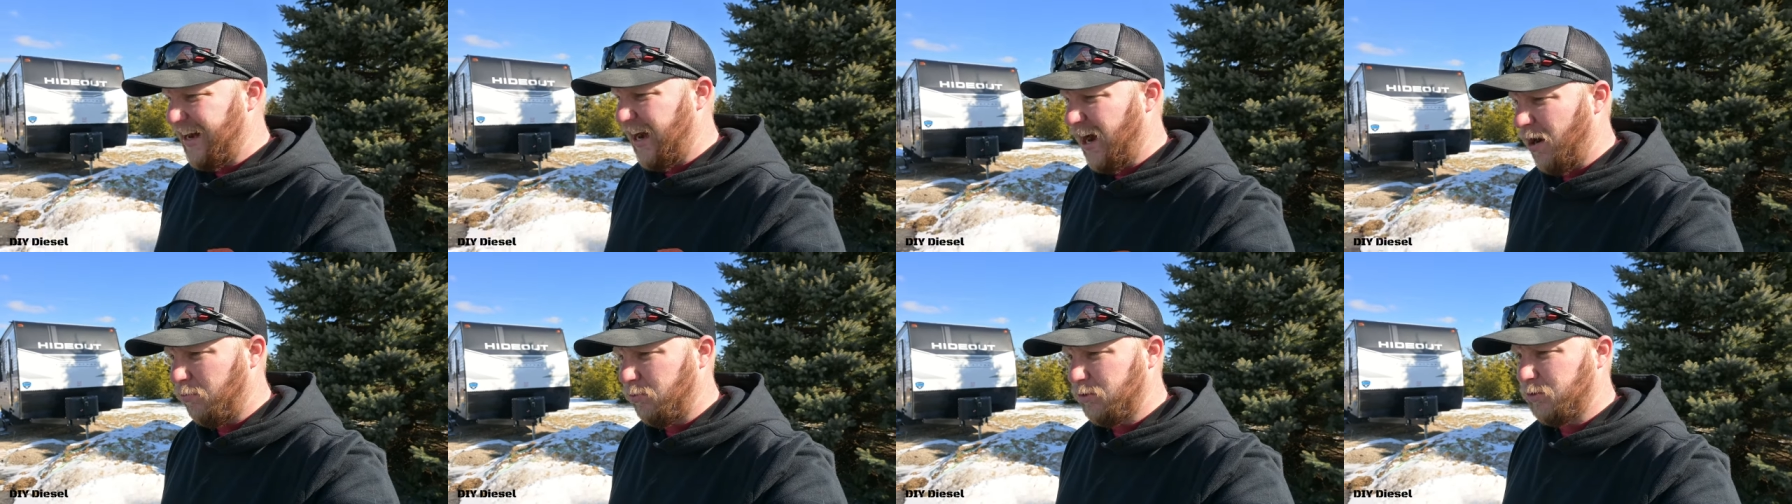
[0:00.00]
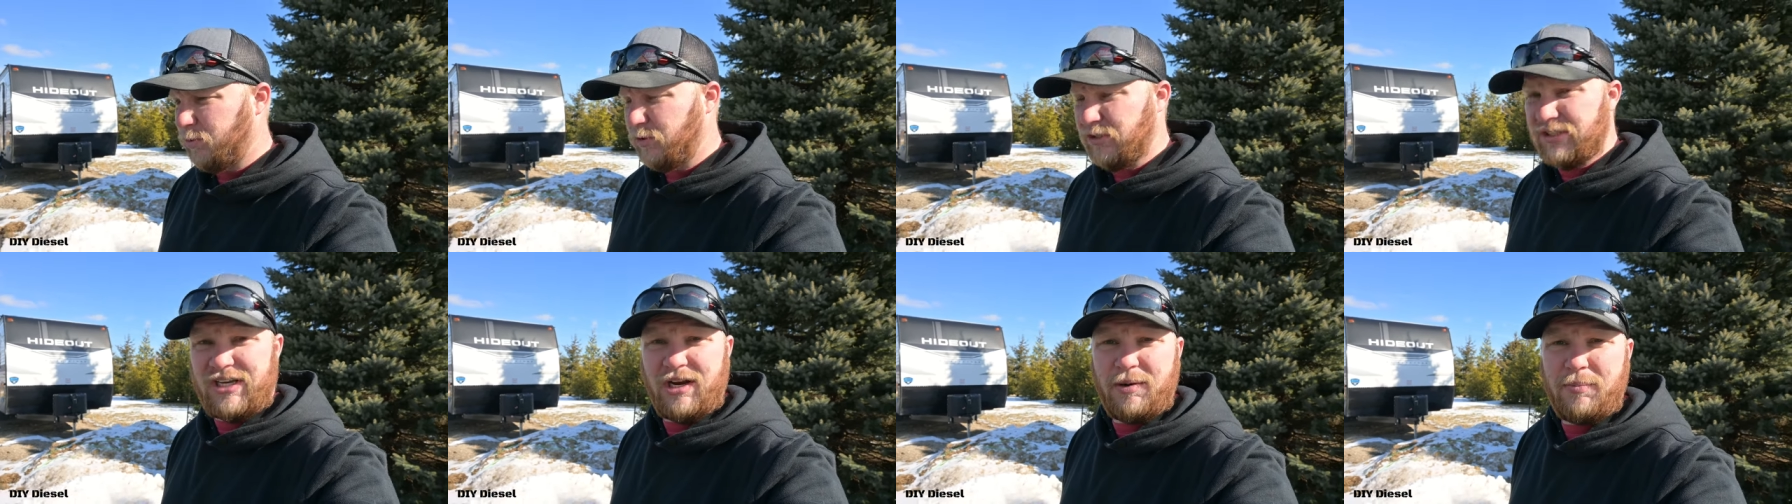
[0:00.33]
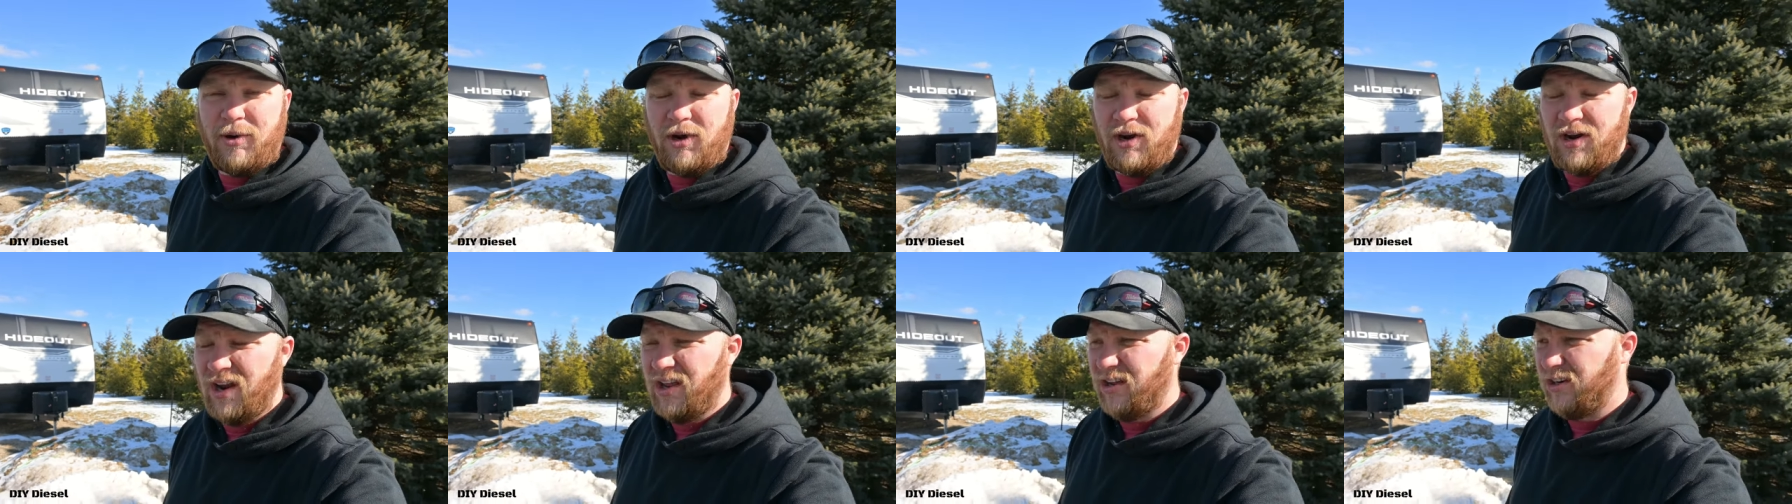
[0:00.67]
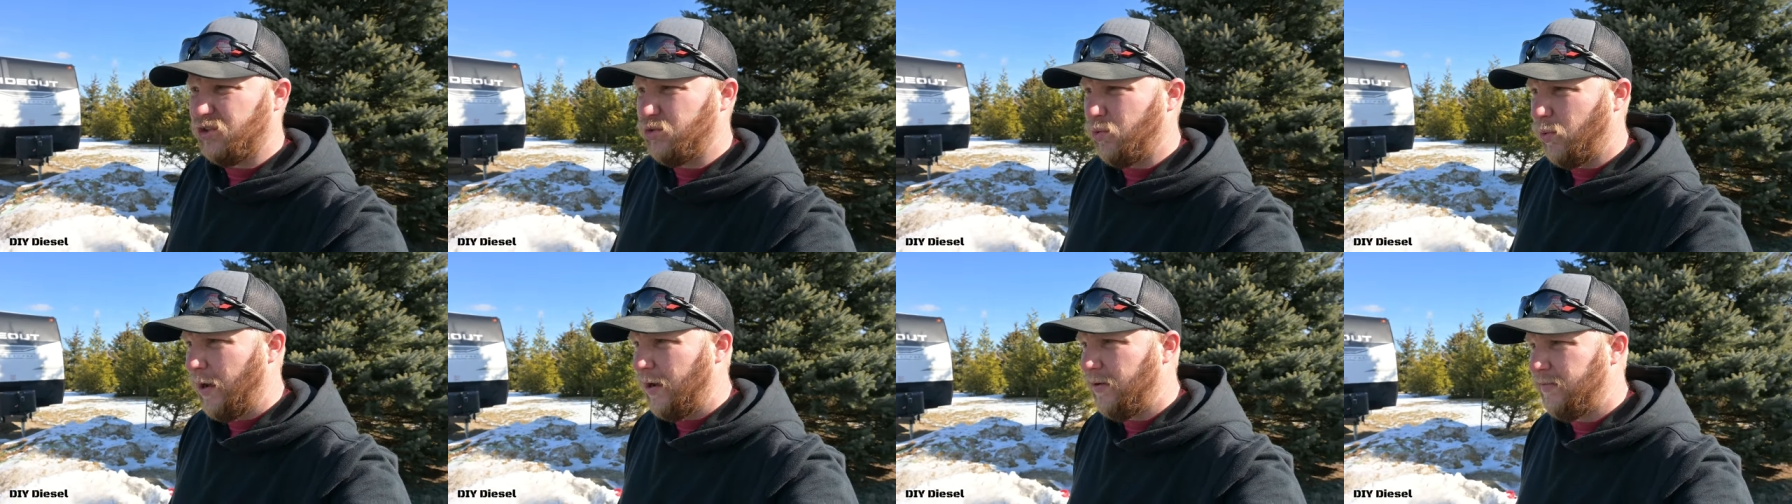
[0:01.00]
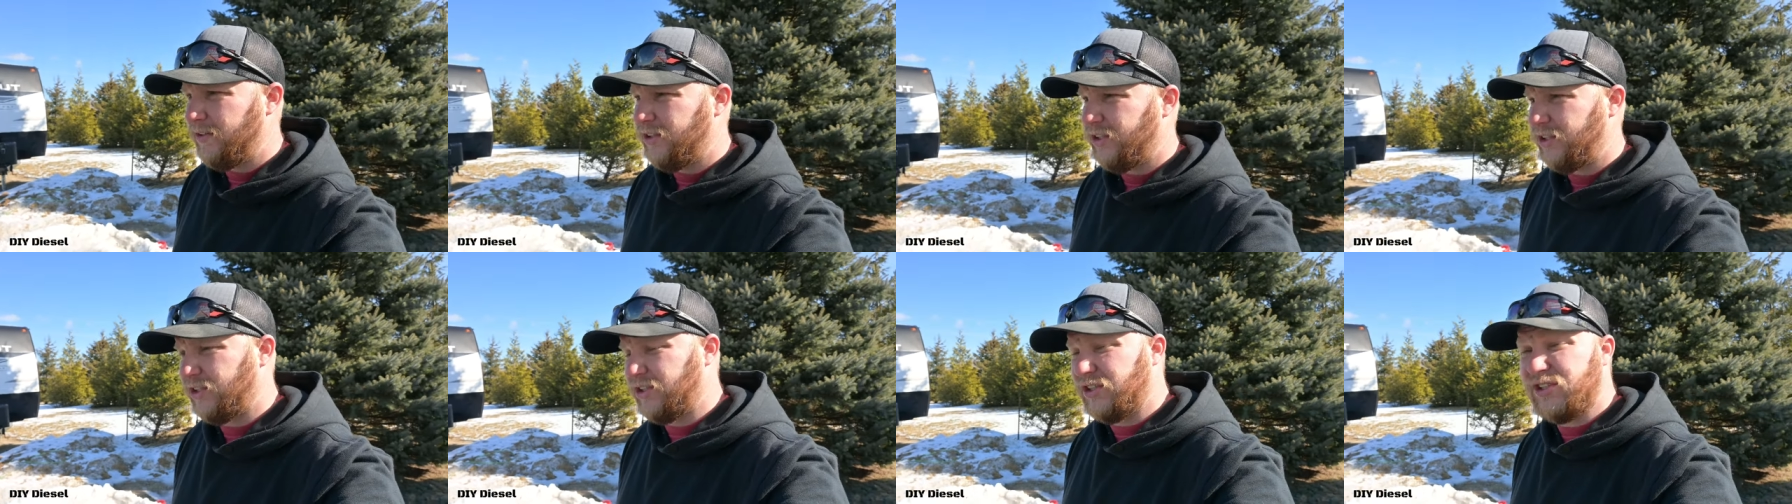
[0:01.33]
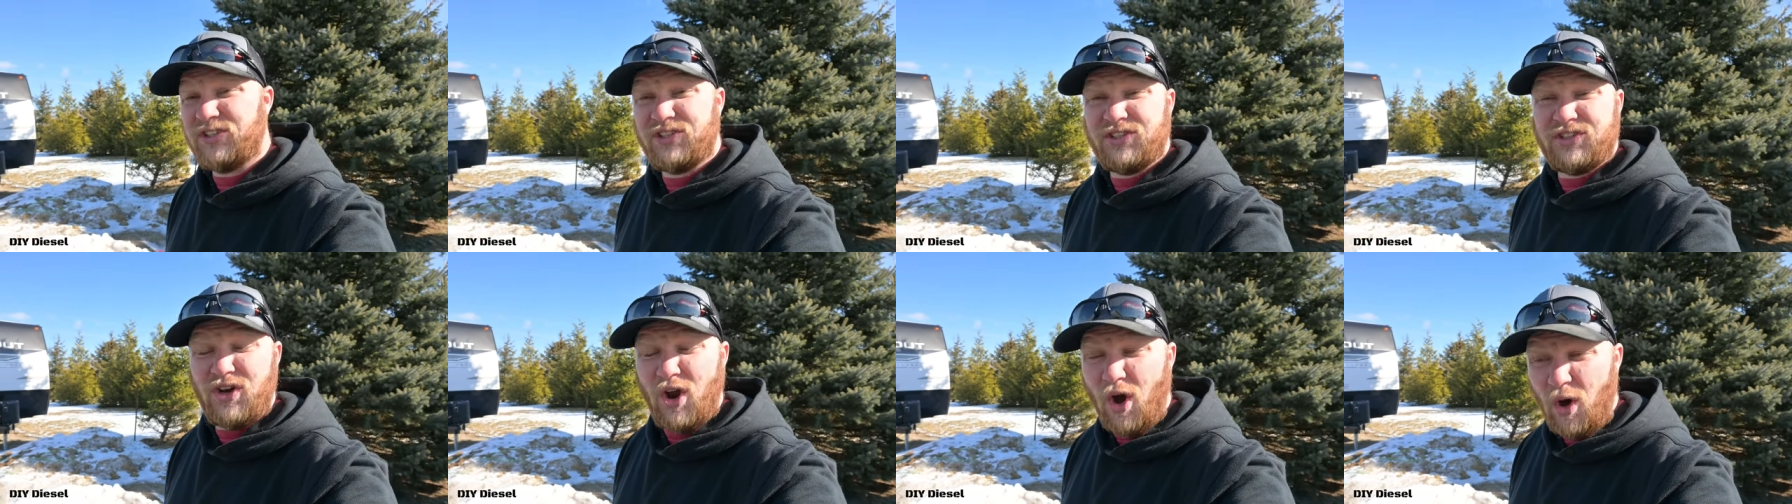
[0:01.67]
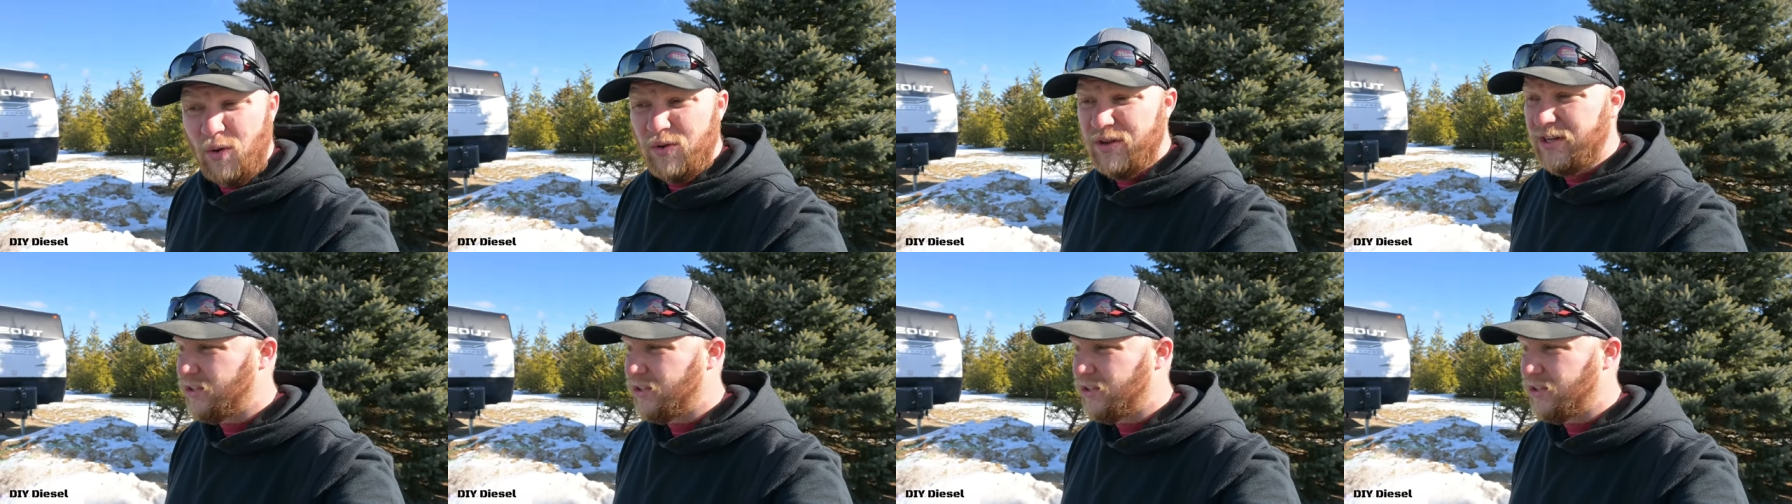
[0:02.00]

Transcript: Um, we're supposed to get about another twelve inches of snow